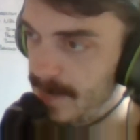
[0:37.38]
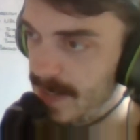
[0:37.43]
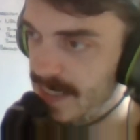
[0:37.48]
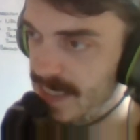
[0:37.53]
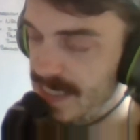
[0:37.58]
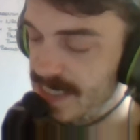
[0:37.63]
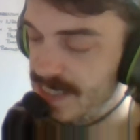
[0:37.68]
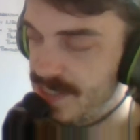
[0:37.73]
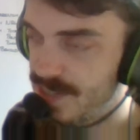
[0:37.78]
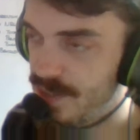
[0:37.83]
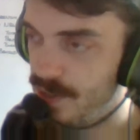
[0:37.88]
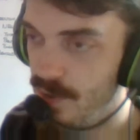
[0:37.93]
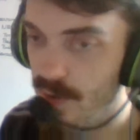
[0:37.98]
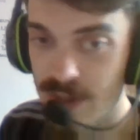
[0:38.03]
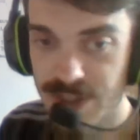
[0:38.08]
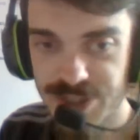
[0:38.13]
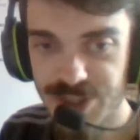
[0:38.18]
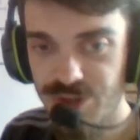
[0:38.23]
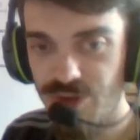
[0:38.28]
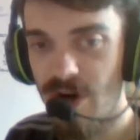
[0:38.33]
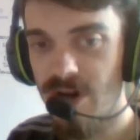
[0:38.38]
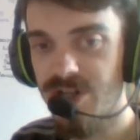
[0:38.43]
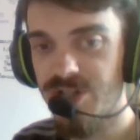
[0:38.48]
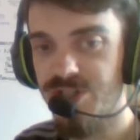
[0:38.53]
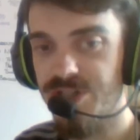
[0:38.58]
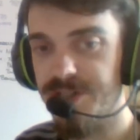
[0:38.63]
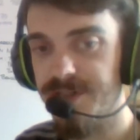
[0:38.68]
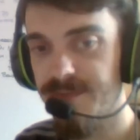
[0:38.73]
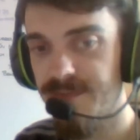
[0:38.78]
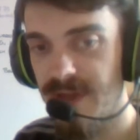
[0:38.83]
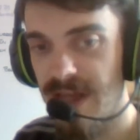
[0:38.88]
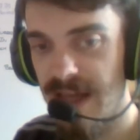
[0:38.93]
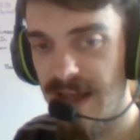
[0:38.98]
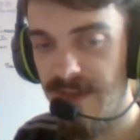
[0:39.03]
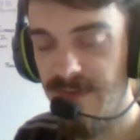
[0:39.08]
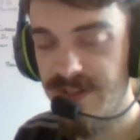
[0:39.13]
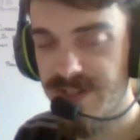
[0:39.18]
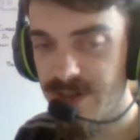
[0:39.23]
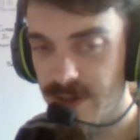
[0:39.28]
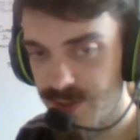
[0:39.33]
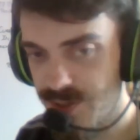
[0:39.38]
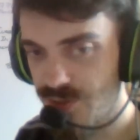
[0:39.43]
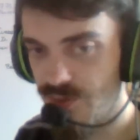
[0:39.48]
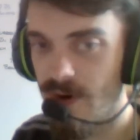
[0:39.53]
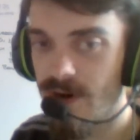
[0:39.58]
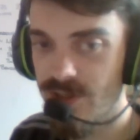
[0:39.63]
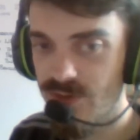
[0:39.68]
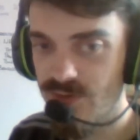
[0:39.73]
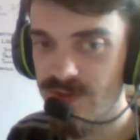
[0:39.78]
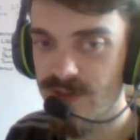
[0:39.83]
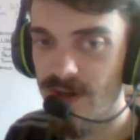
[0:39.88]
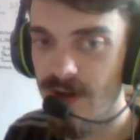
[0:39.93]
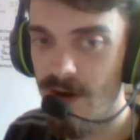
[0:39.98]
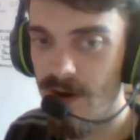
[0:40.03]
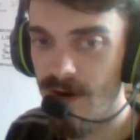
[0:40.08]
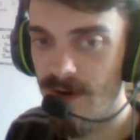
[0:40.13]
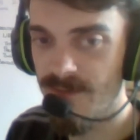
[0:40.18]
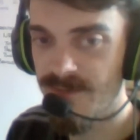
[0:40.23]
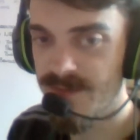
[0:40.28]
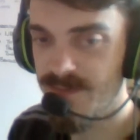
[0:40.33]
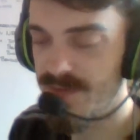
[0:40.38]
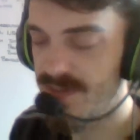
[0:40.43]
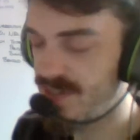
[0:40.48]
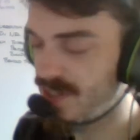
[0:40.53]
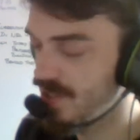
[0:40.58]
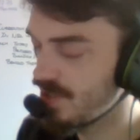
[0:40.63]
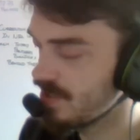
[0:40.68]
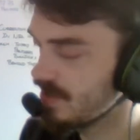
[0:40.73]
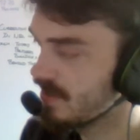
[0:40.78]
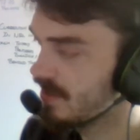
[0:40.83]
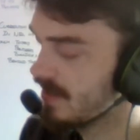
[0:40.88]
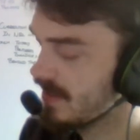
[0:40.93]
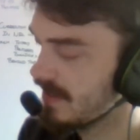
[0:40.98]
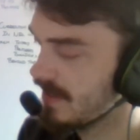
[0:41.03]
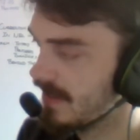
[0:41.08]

he's too unstructured, and there's no structure in the halves position.